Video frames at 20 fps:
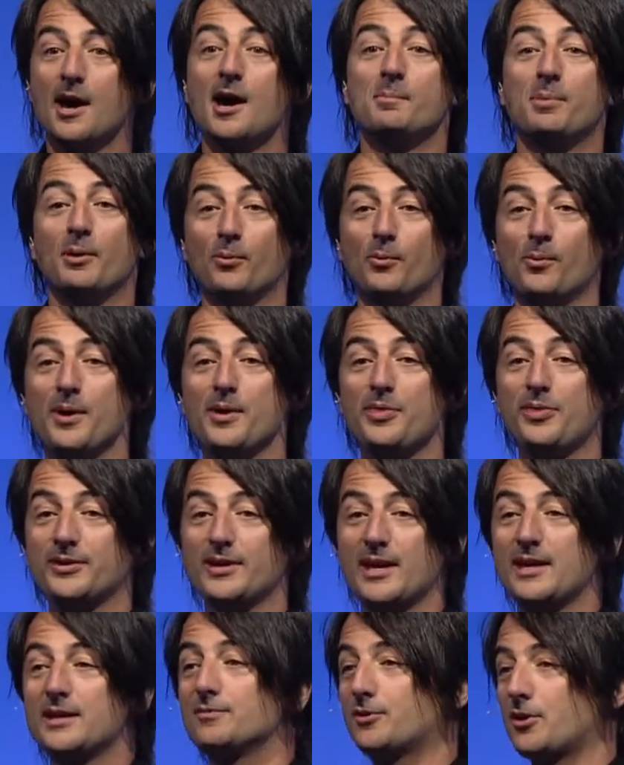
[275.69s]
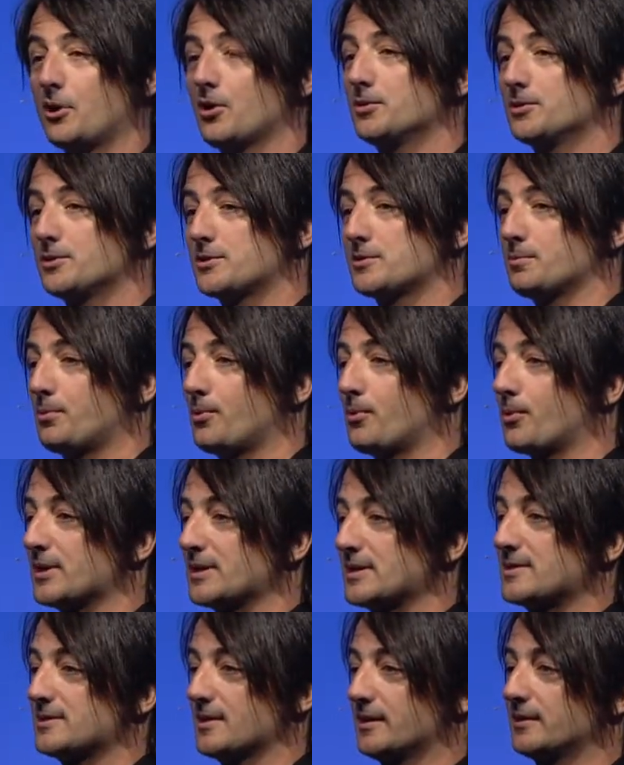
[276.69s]
but with native code support,
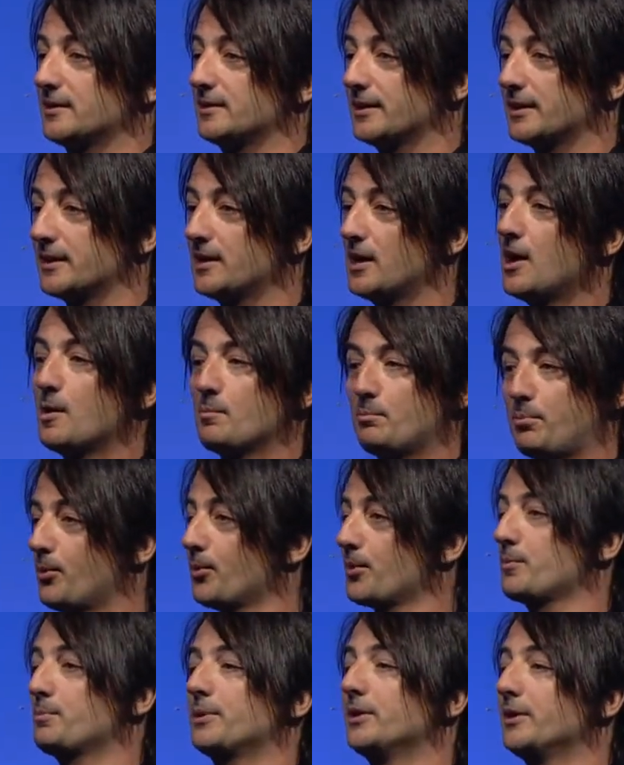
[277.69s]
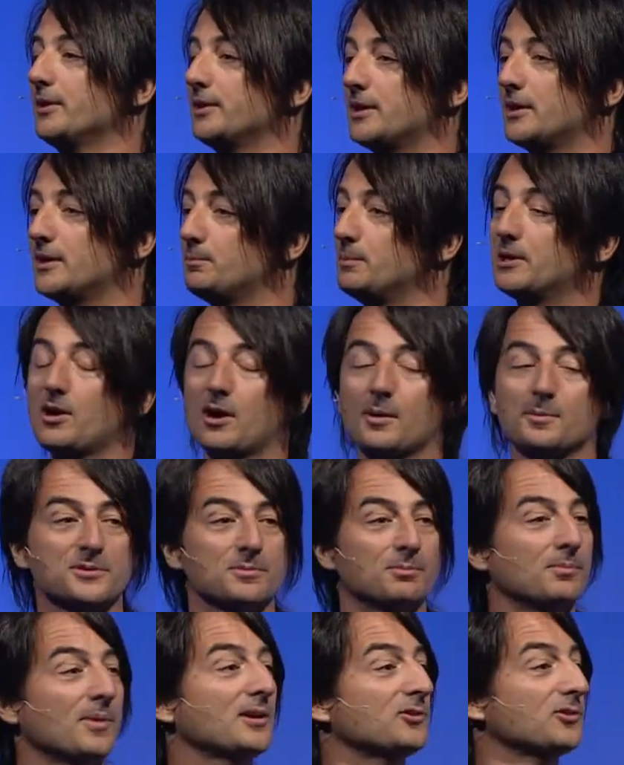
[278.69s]
suddenly portability becomes
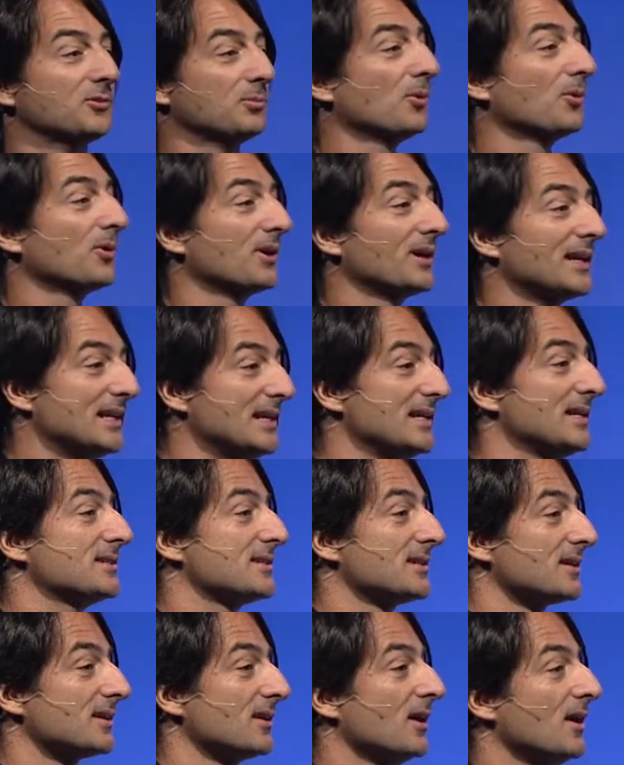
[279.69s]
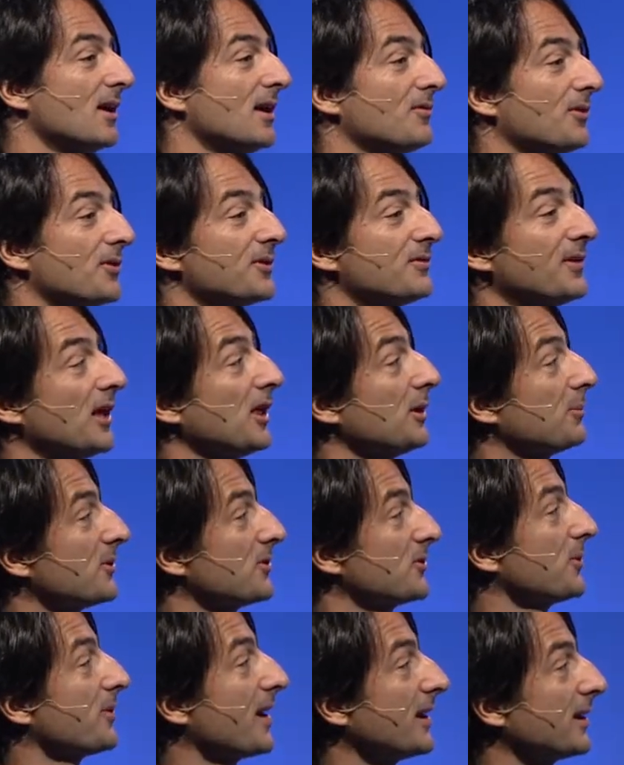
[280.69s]
much more easy for developers
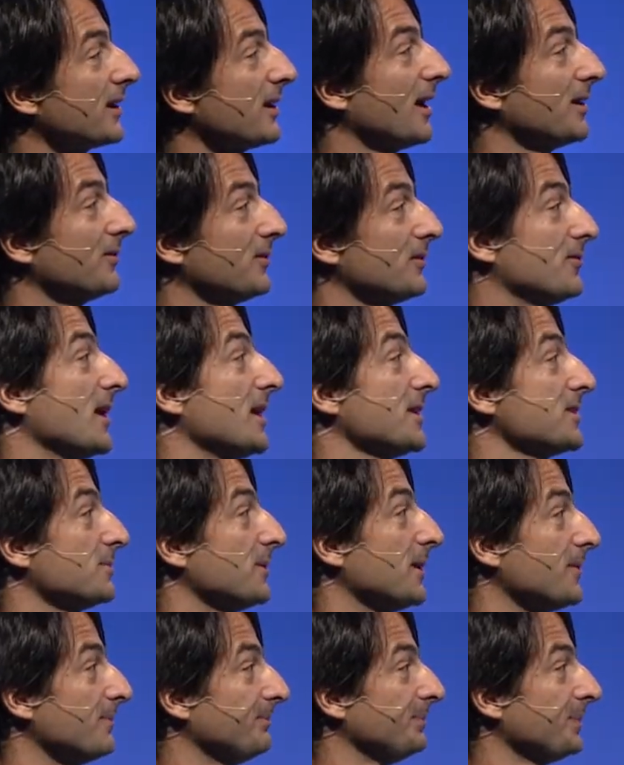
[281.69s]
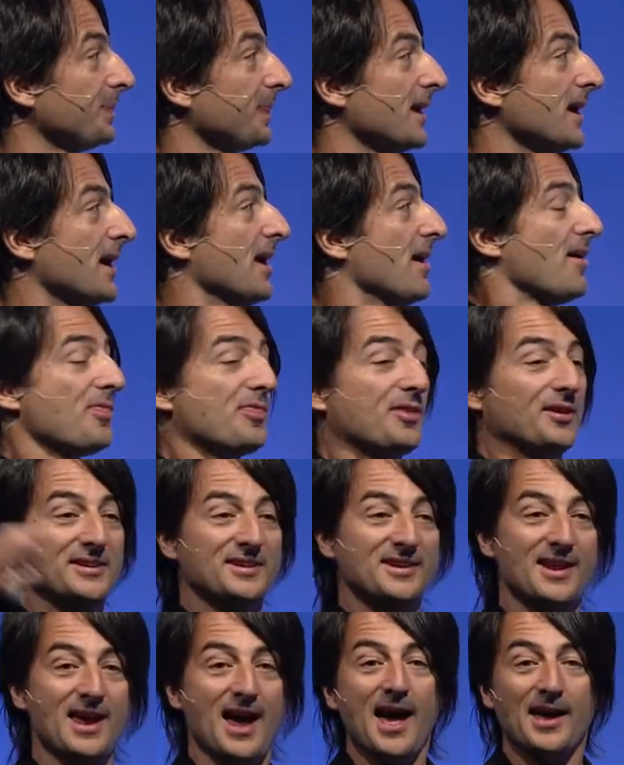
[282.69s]
with that kind of investment. The
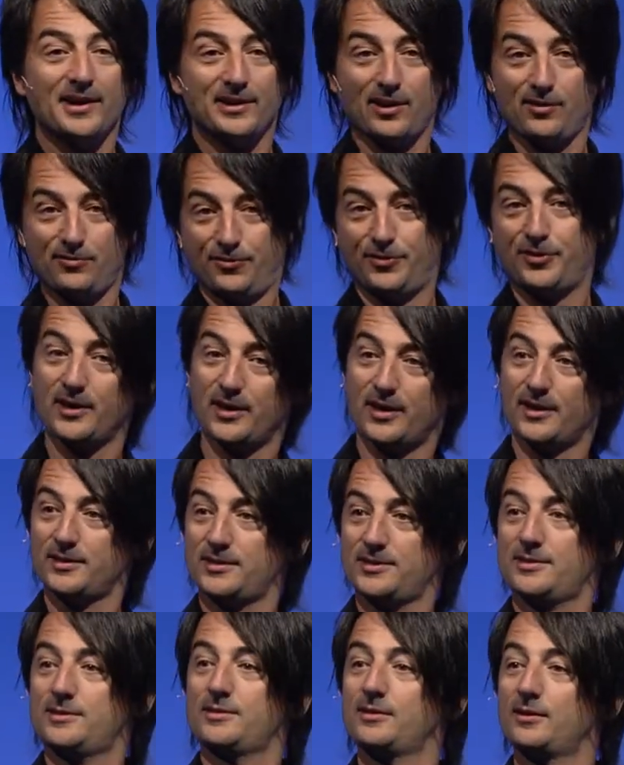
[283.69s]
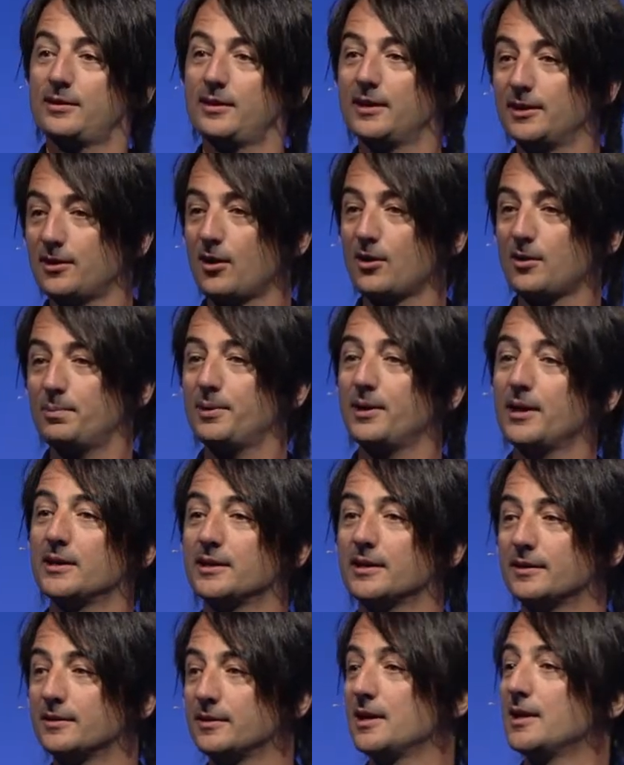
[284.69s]
net of this, in our
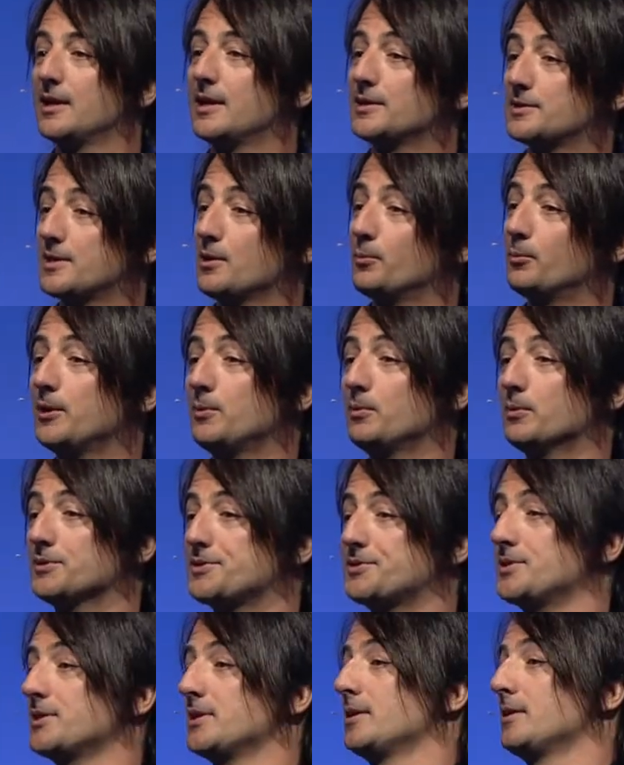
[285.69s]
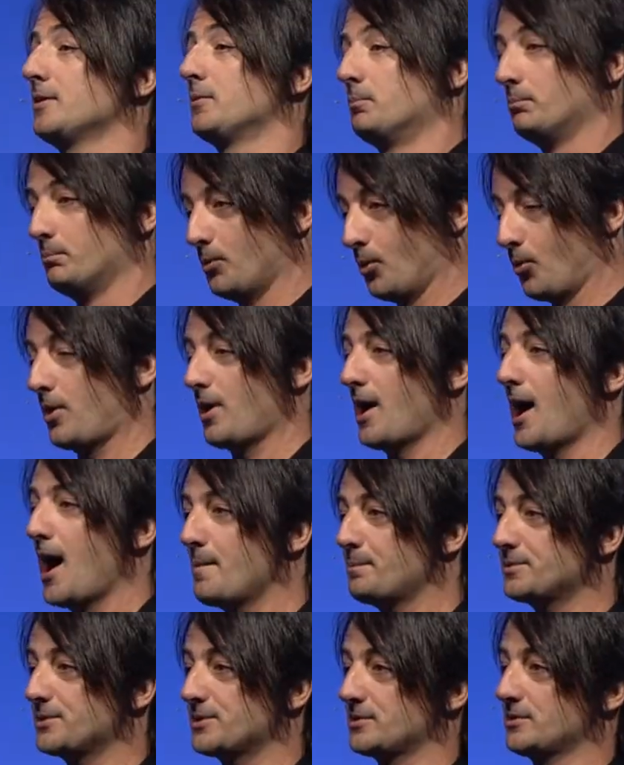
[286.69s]
opinion, is that we will see more
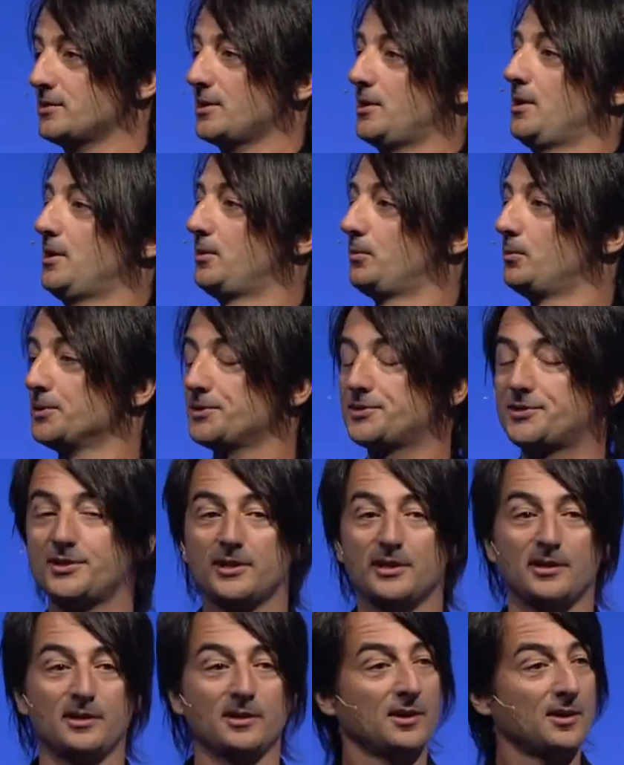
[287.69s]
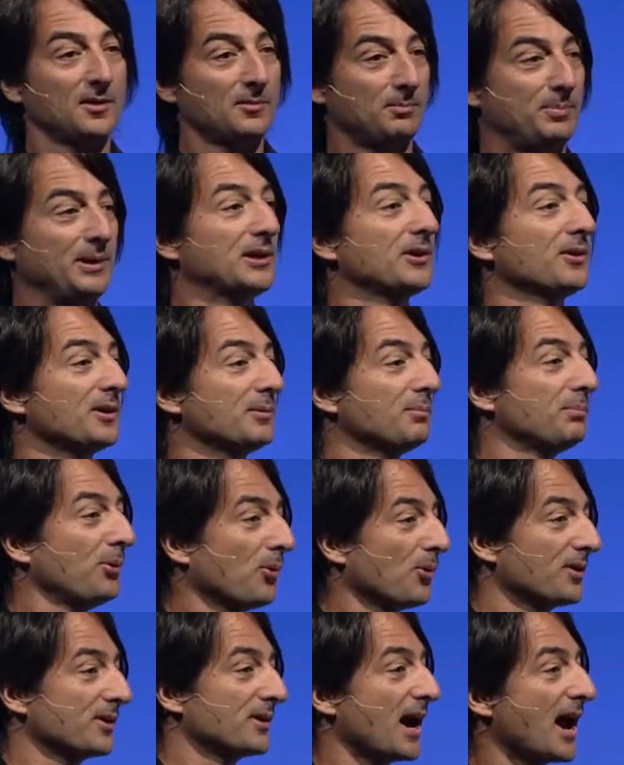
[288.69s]
apps, we'll see bigger,
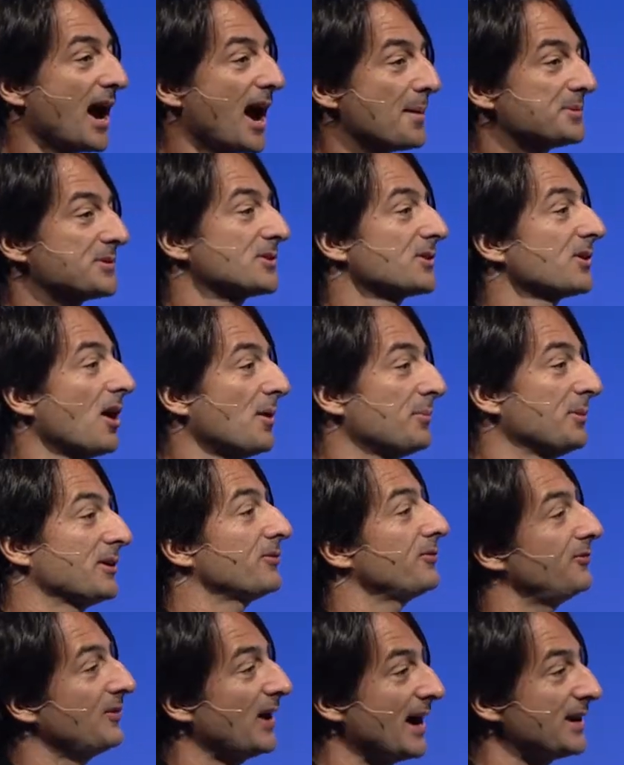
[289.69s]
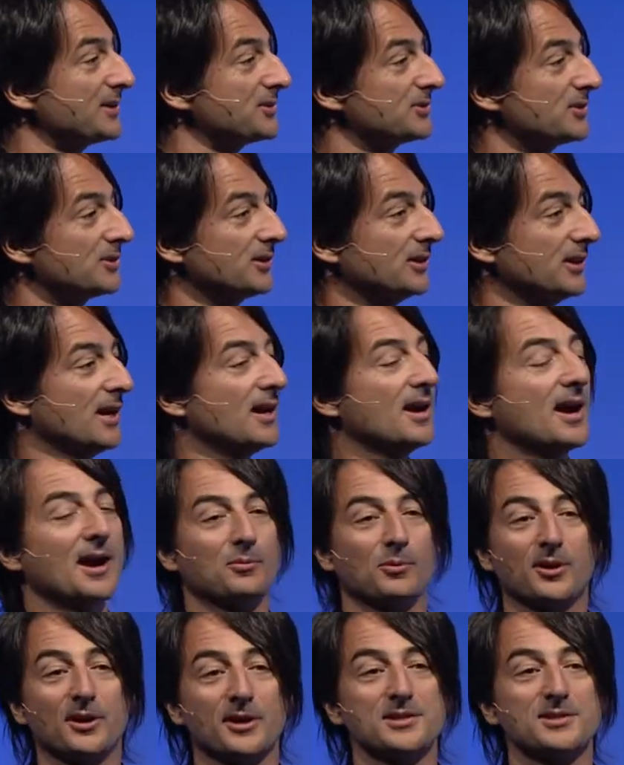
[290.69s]
important apps coming faster, and we're
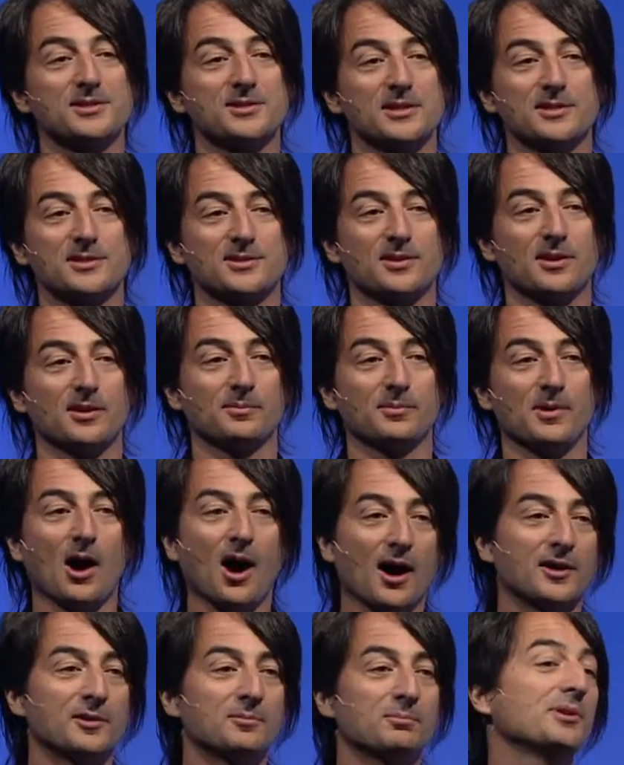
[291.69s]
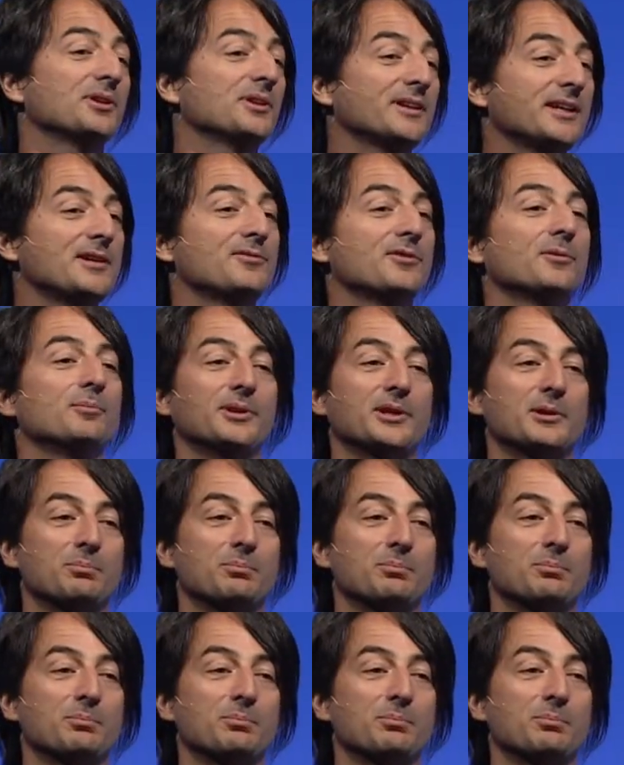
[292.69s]
going to see some unbelievably